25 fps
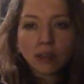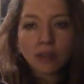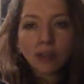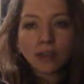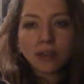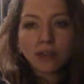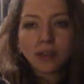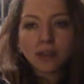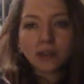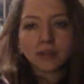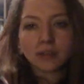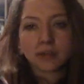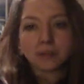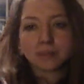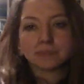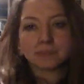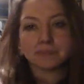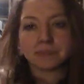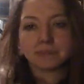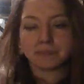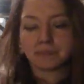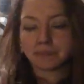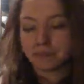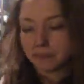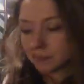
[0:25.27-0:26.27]
um,
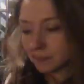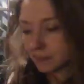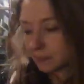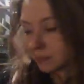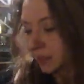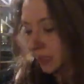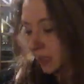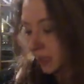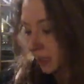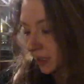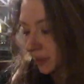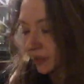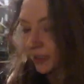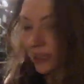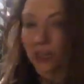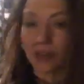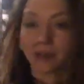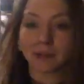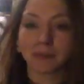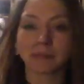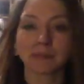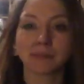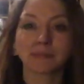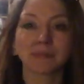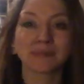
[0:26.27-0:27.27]
but yeah,
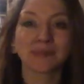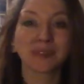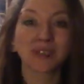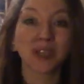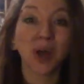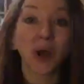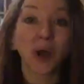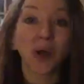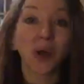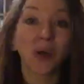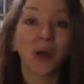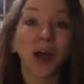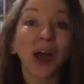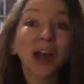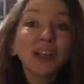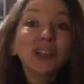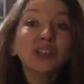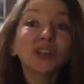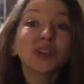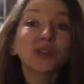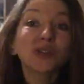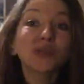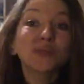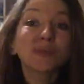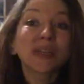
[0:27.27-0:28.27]
so I
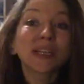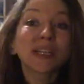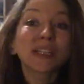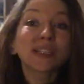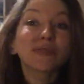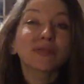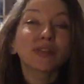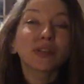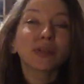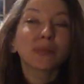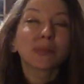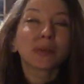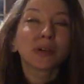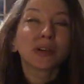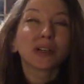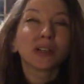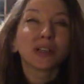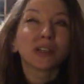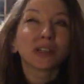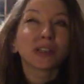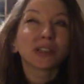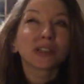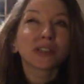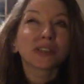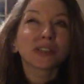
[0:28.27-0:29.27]
chose B's for
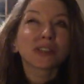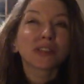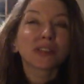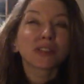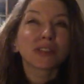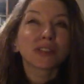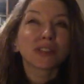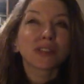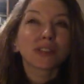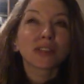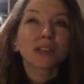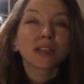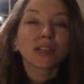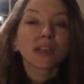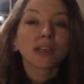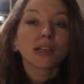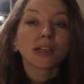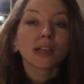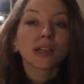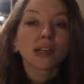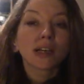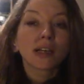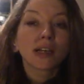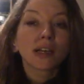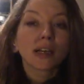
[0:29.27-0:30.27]
books.
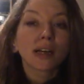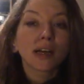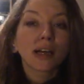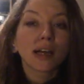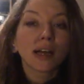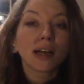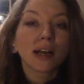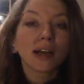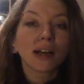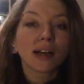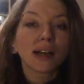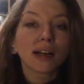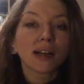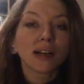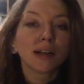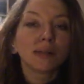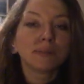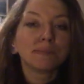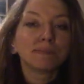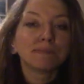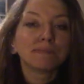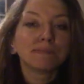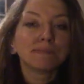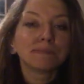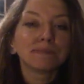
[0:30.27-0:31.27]

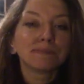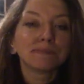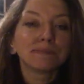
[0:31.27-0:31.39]
Um,